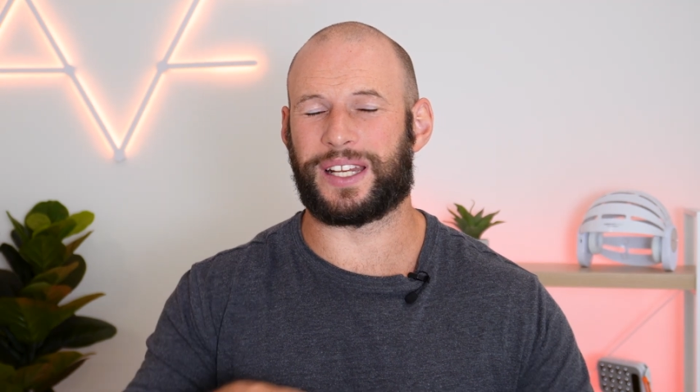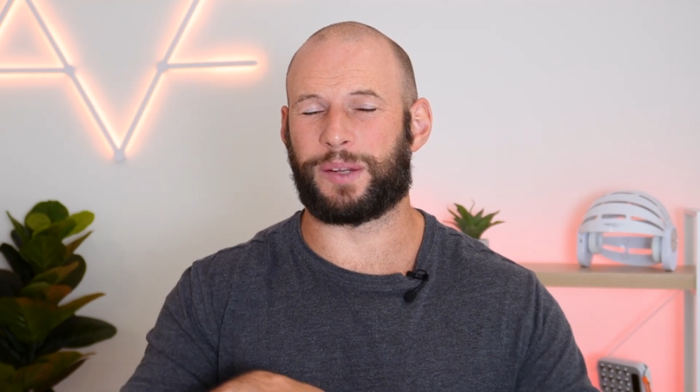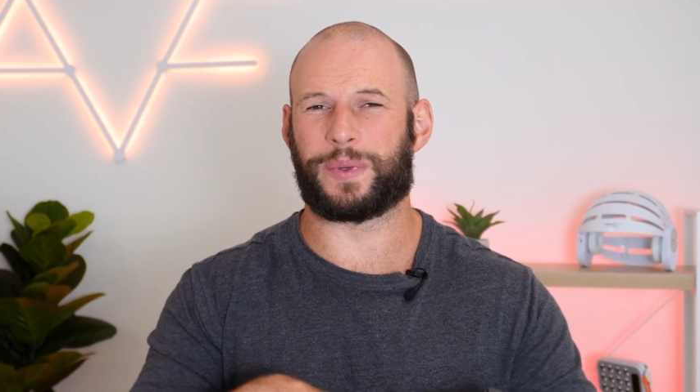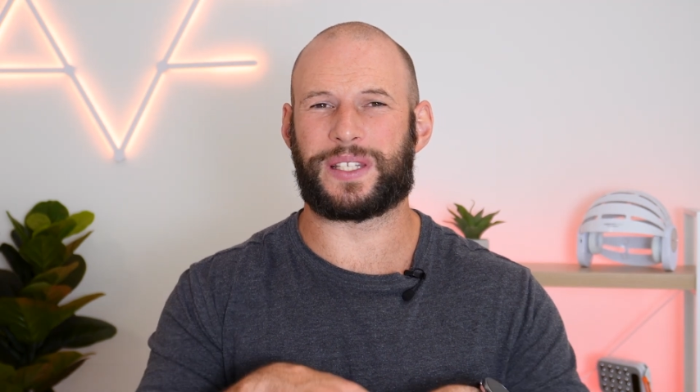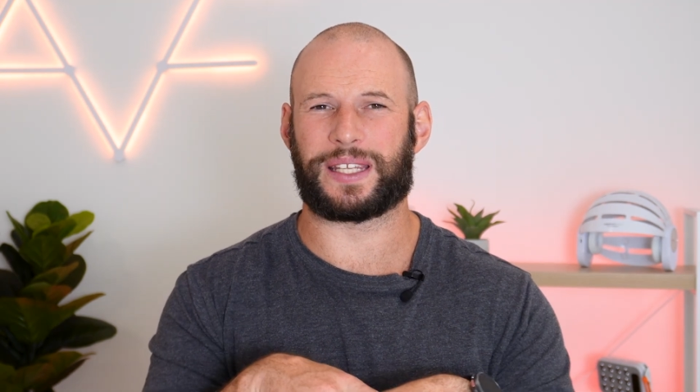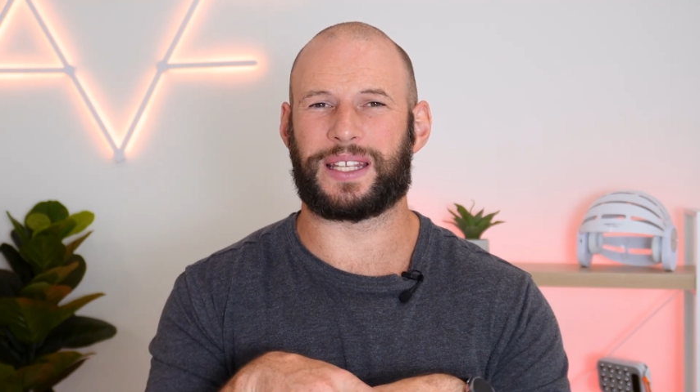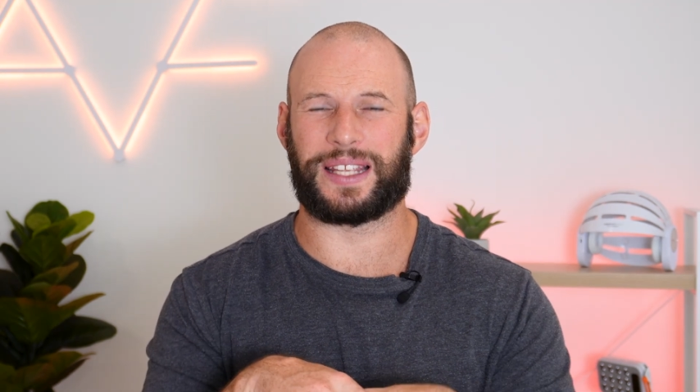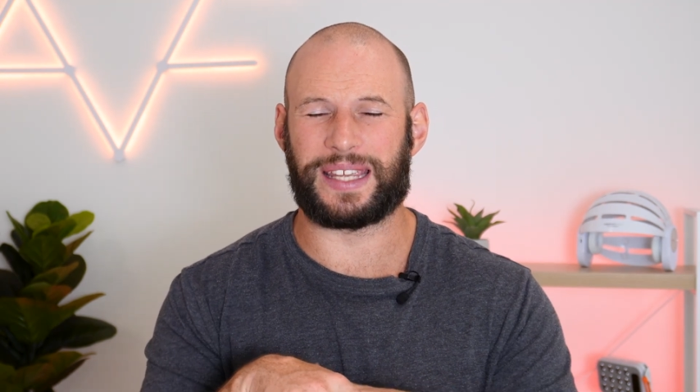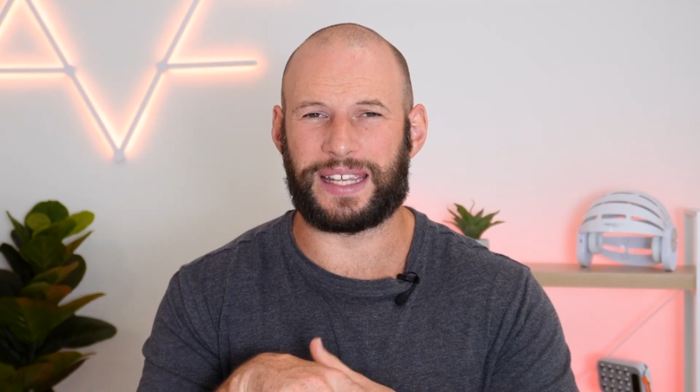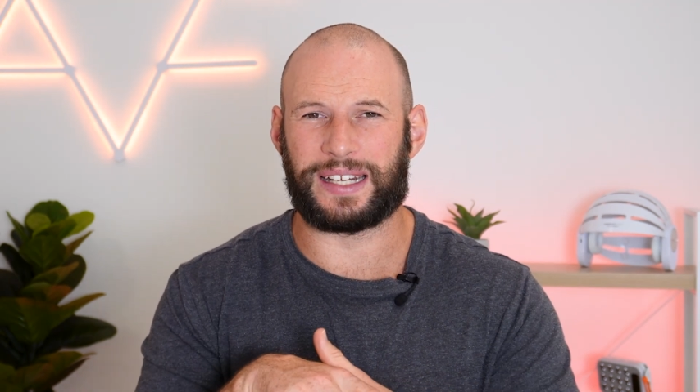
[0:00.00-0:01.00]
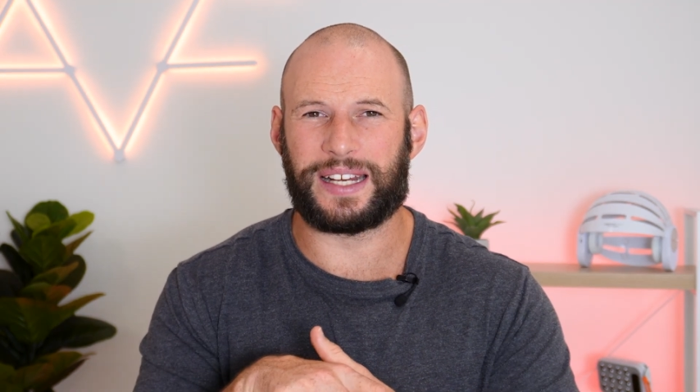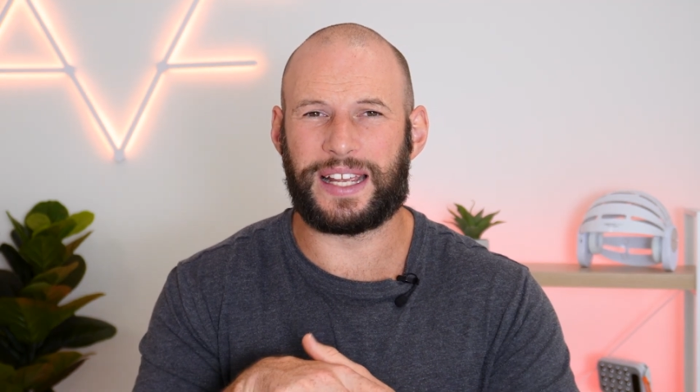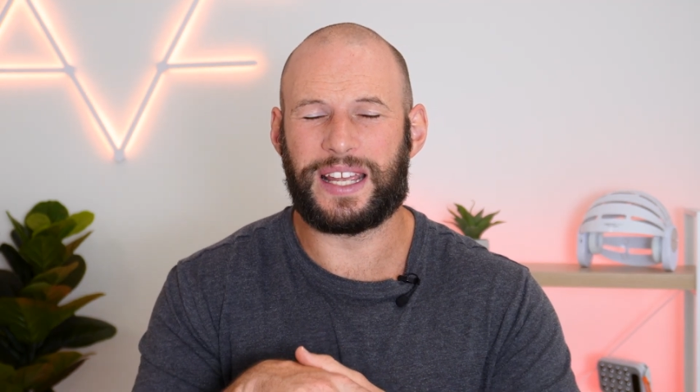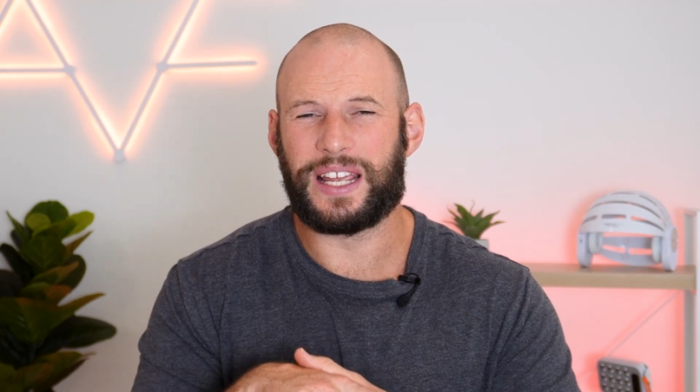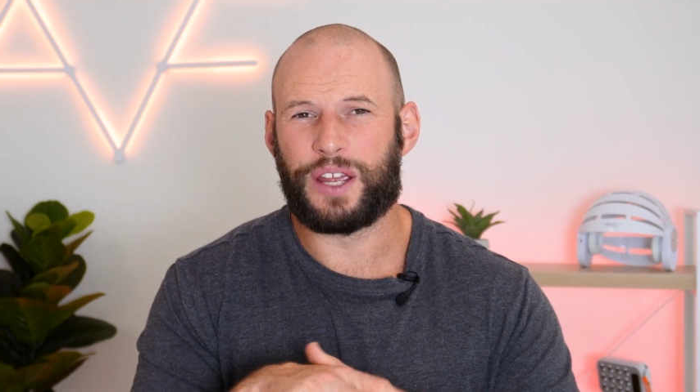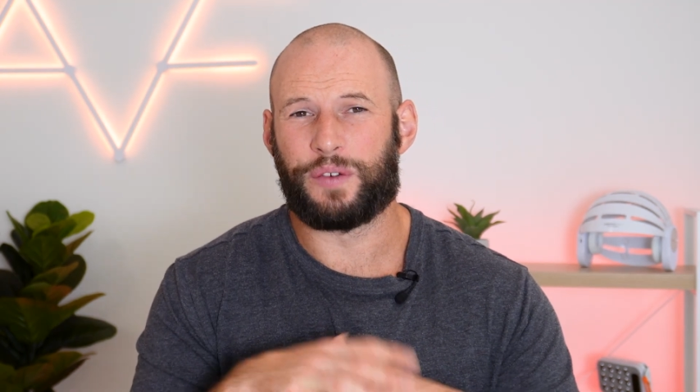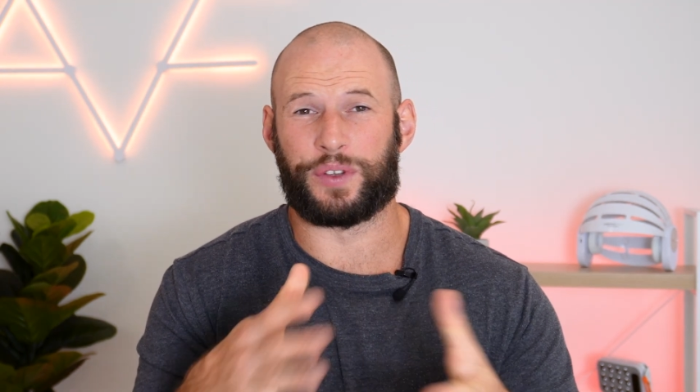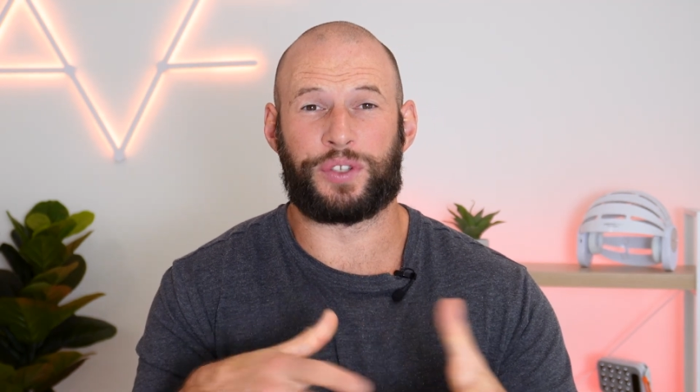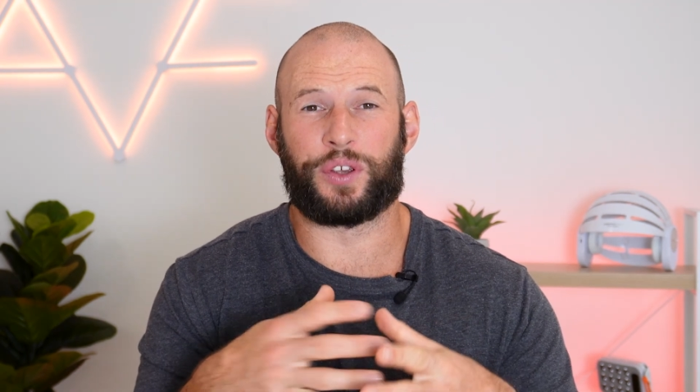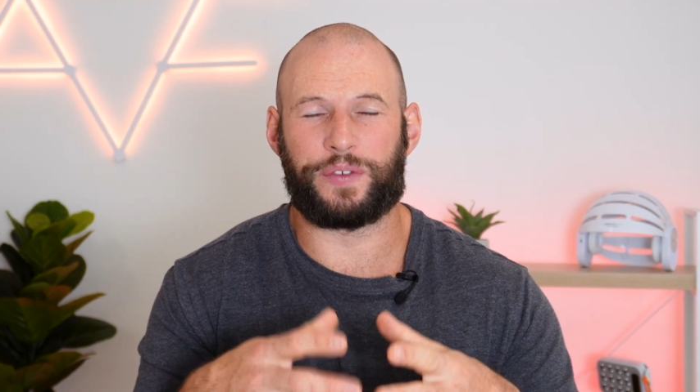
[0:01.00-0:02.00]
in a particular area
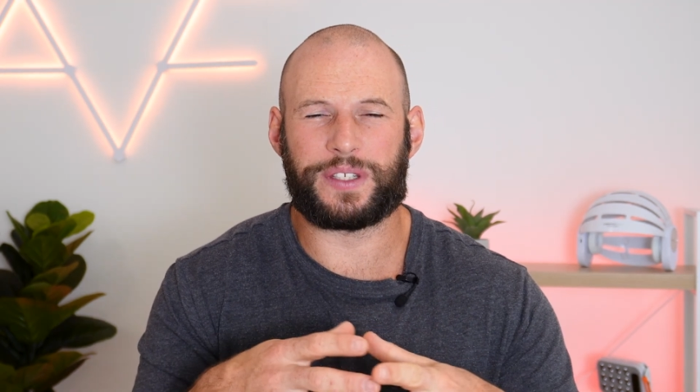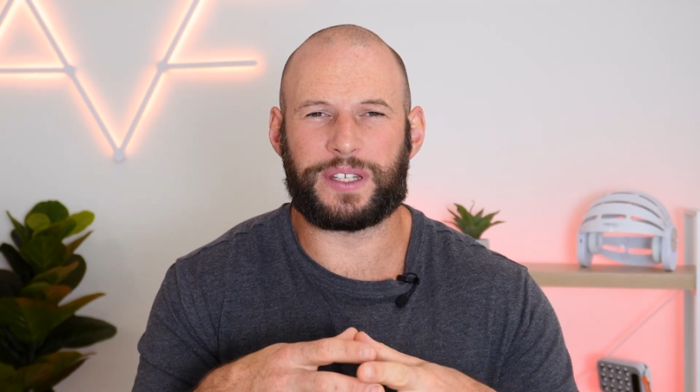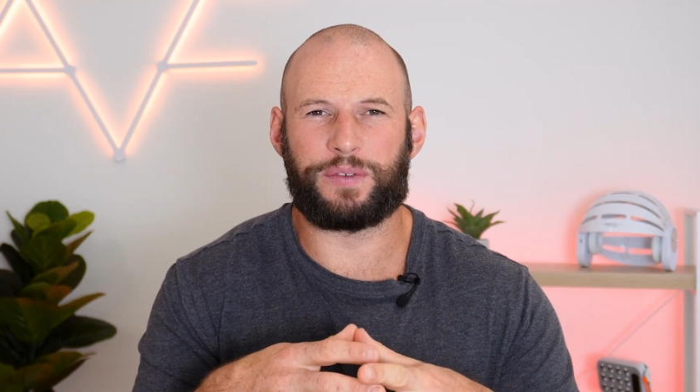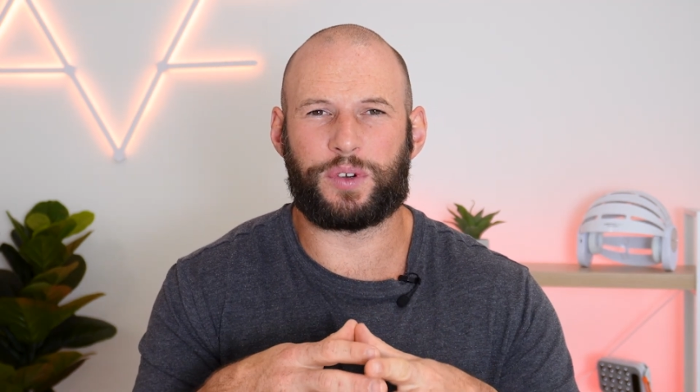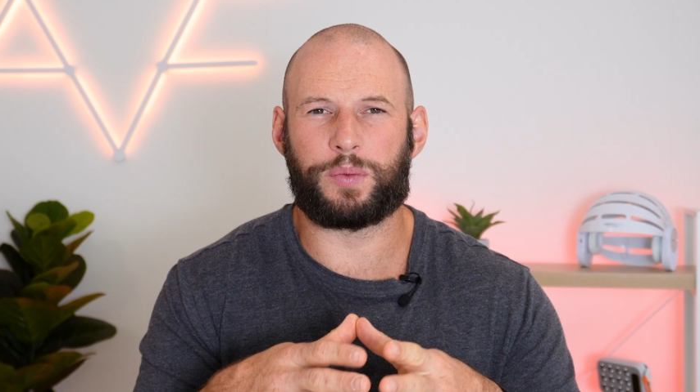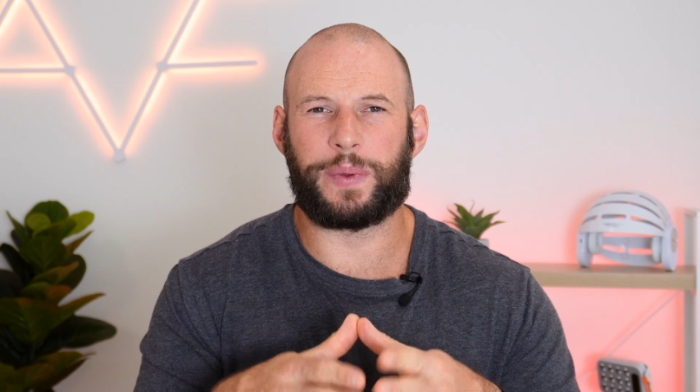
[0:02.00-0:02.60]
for surface level